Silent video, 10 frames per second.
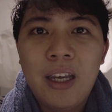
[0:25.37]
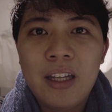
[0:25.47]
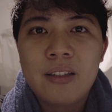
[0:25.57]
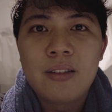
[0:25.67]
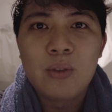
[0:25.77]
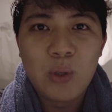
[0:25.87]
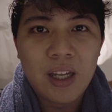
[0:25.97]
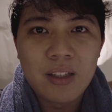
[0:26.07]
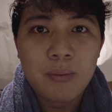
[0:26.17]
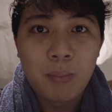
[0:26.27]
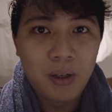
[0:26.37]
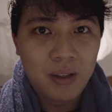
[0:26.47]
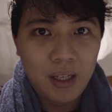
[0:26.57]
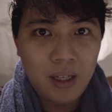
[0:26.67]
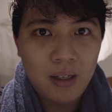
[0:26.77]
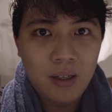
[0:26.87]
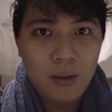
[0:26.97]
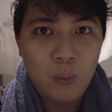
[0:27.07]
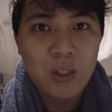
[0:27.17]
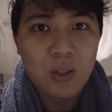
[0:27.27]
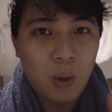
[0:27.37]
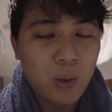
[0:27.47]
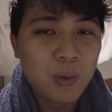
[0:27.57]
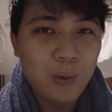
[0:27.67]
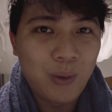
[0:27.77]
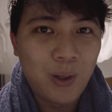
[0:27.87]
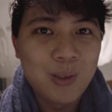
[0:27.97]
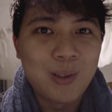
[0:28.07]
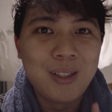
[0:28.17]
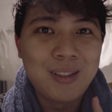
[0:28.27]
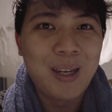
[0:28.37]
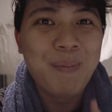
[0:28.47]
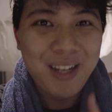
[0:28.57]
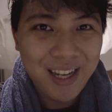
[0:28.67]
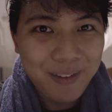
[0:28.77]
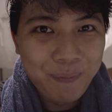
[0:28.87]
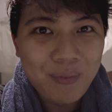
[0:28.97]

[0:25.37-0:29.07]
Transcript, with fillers: it's Suyen's birthday, which also falls on the same day